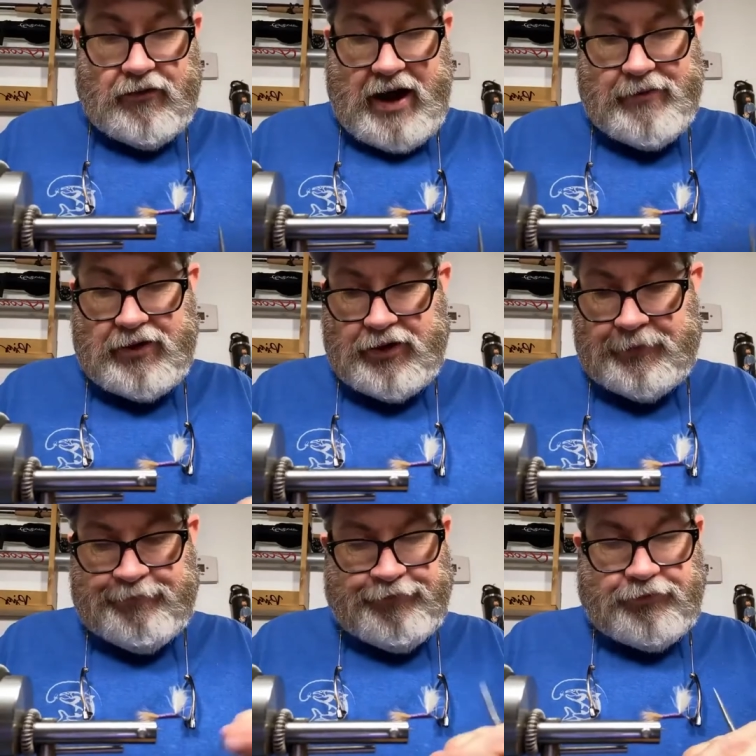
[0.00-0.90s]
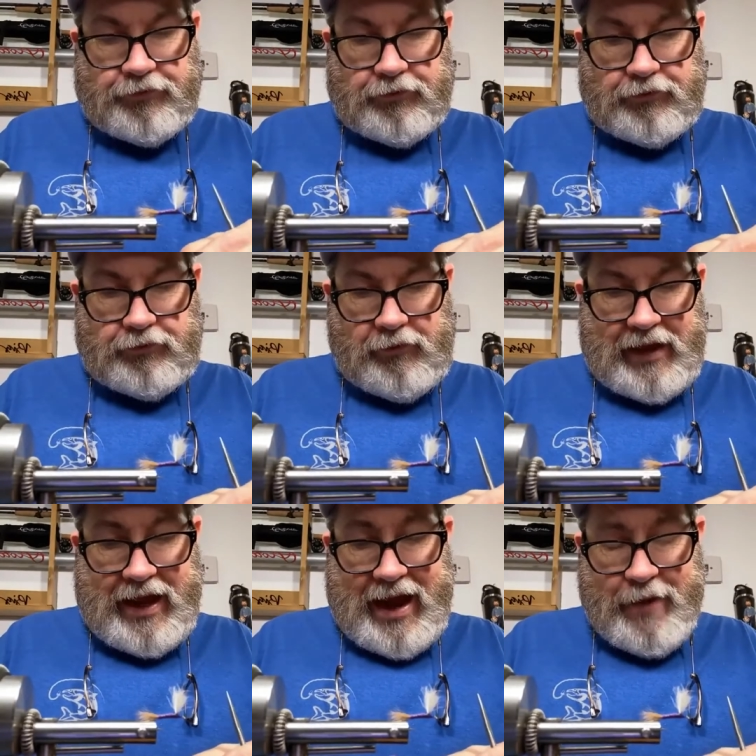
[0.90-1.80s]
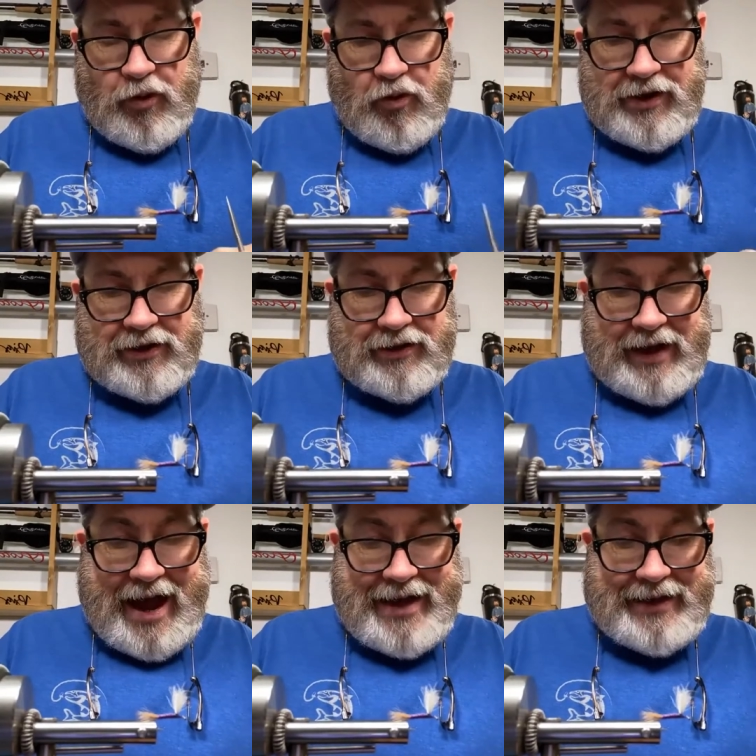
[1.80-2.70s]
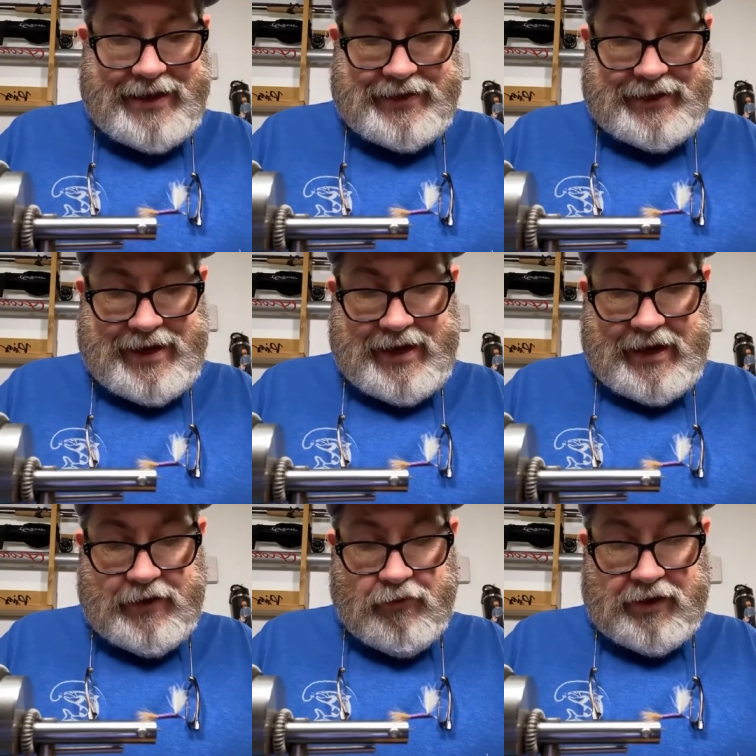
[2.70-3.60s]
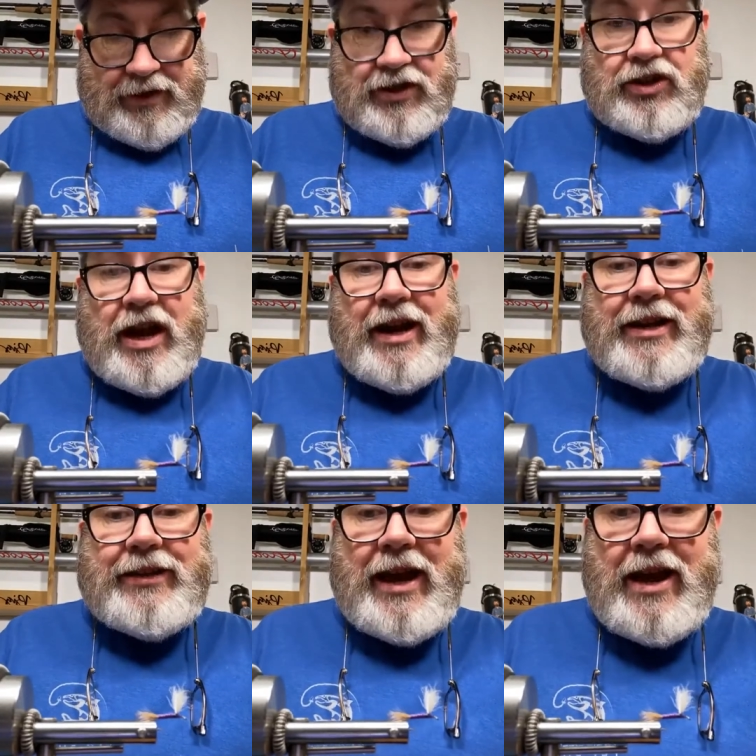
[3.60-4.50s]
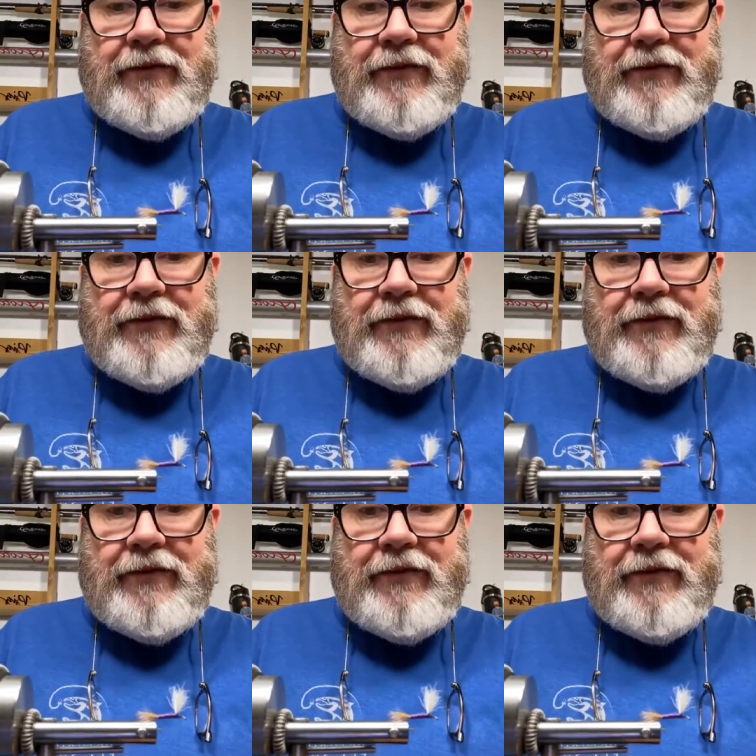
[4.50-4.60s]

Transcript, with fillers: fibers, and I'm going to tie this in with the shiny side